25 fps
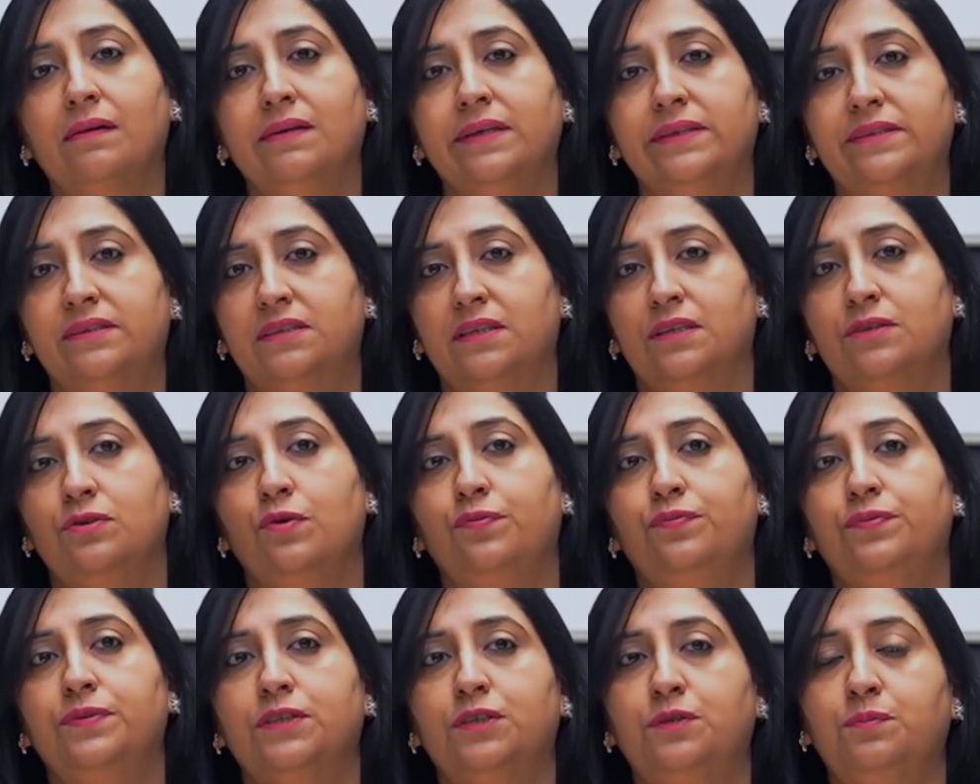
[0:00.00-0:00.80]
Let's say
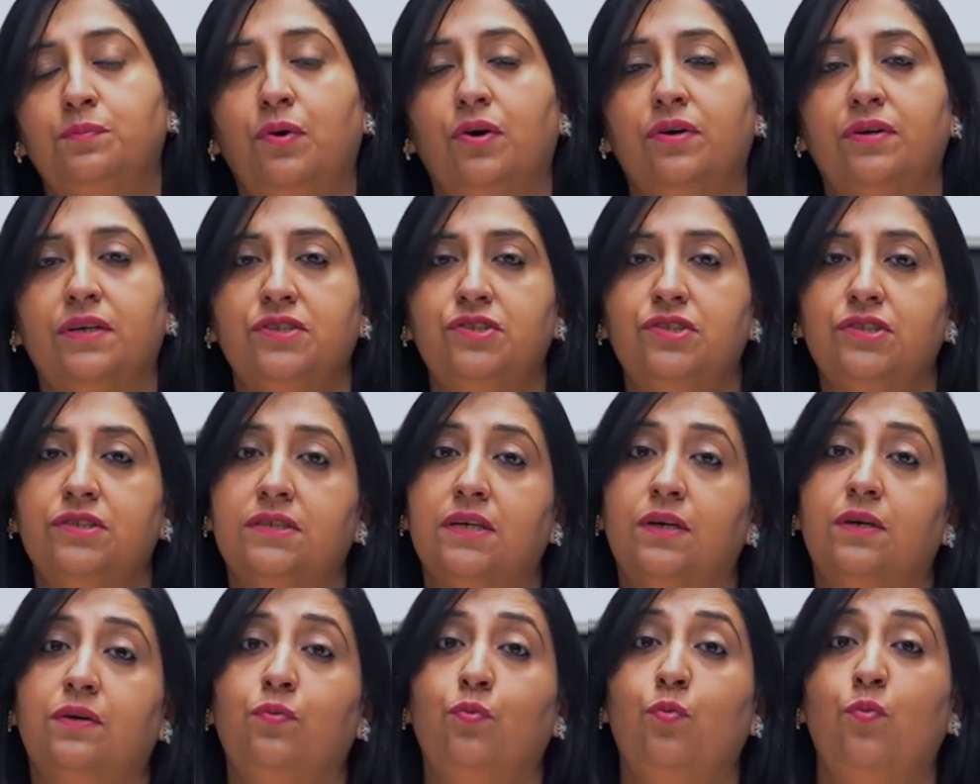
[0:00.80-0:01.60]
your first mortgage is
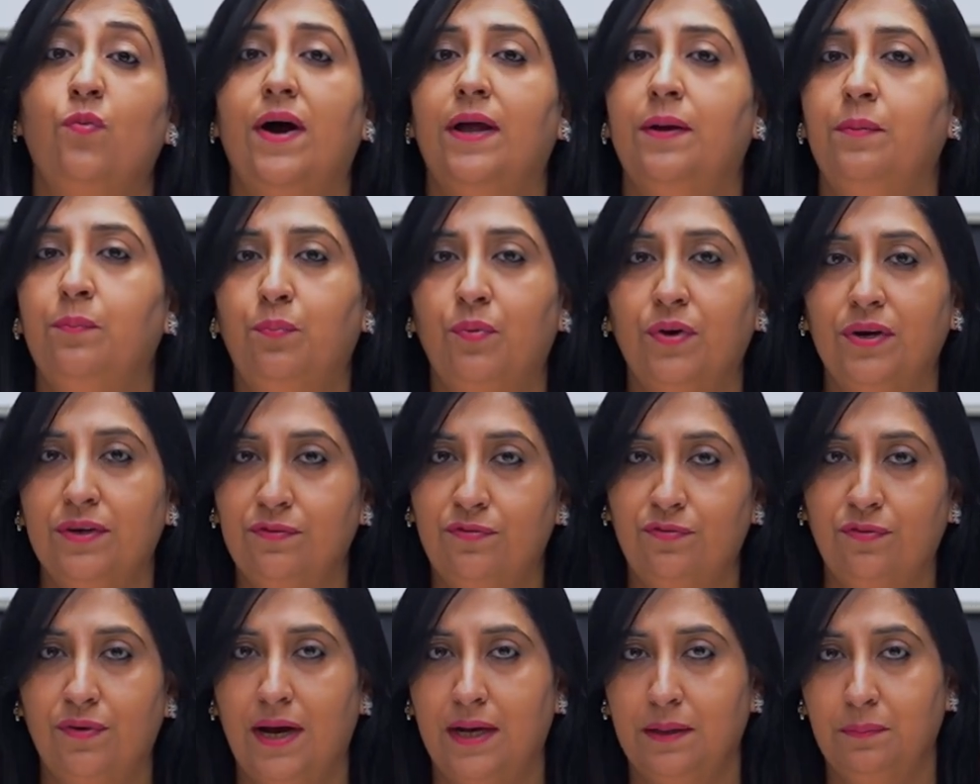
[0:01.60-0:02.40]
at
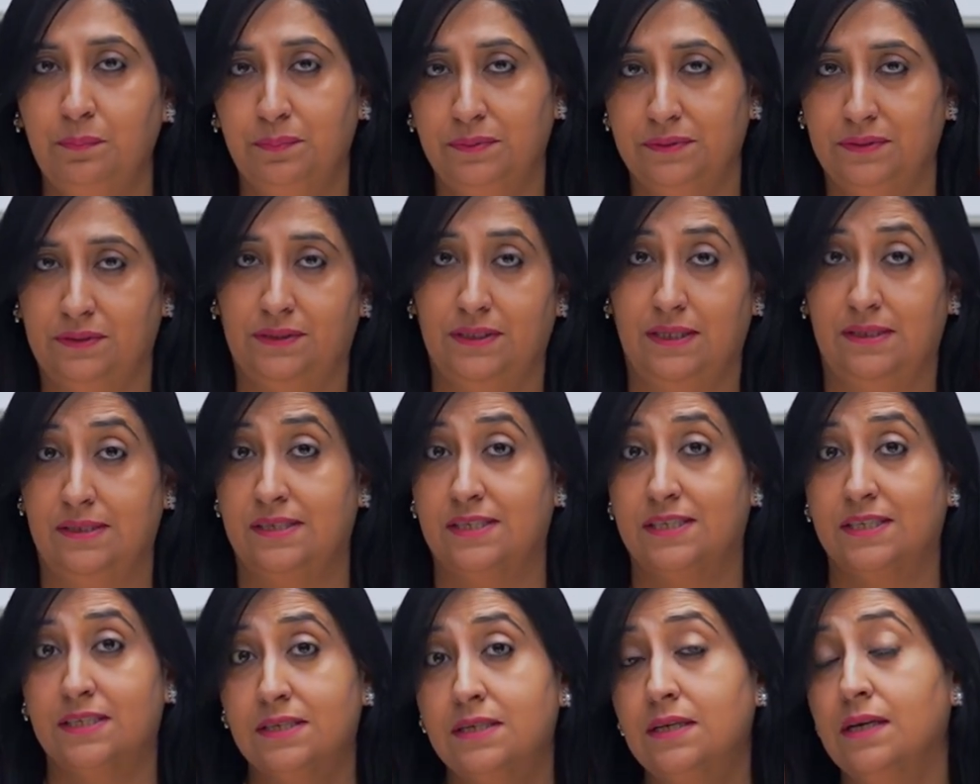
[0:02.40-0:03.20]
1.5%
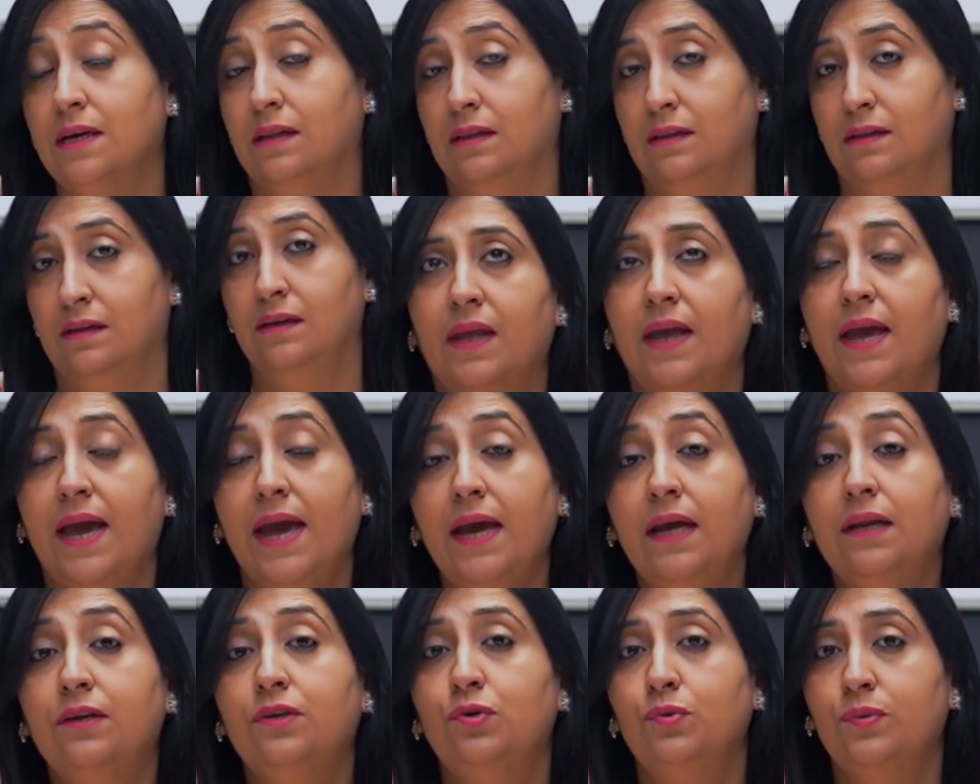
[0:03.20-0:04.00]
still,
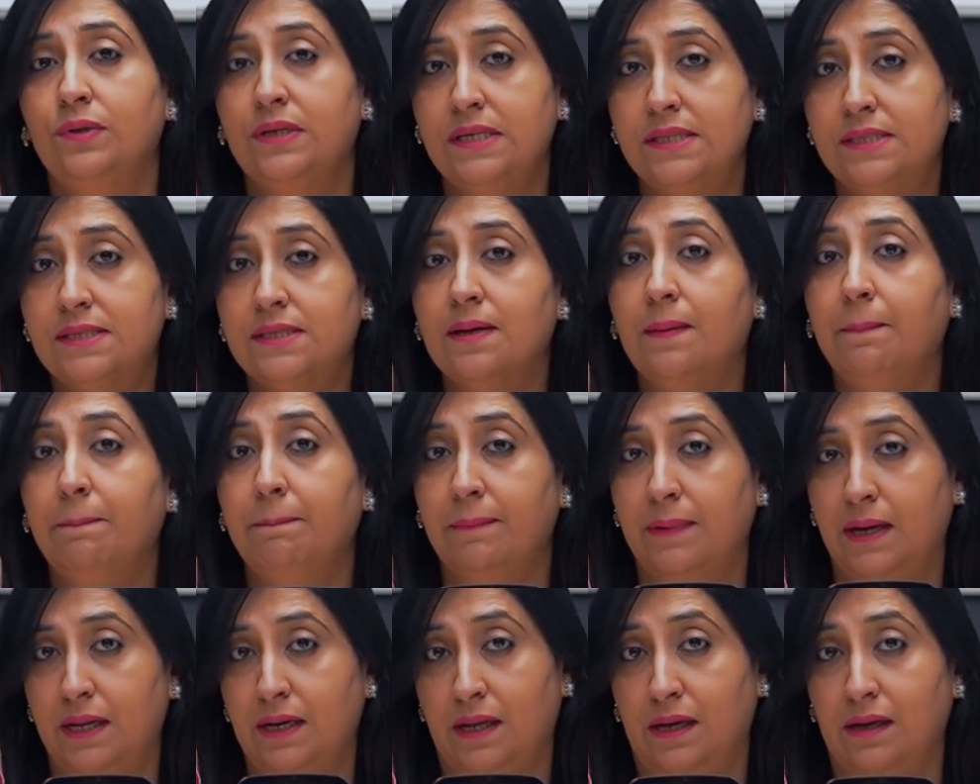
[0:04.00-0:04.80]
and you need
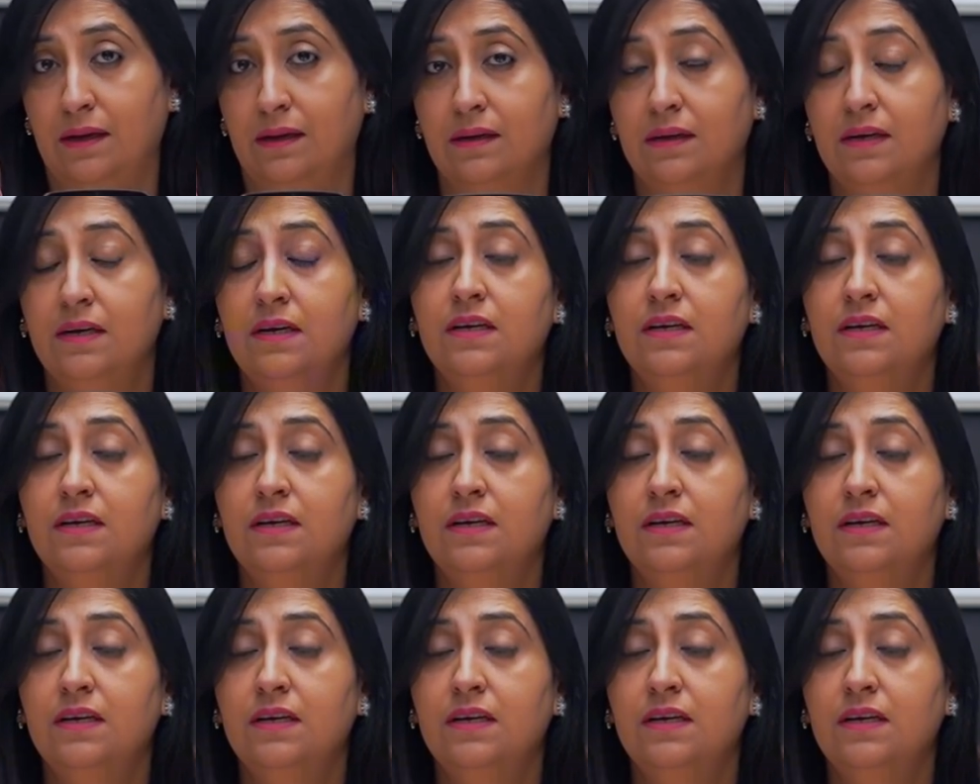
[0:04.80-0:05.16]
some money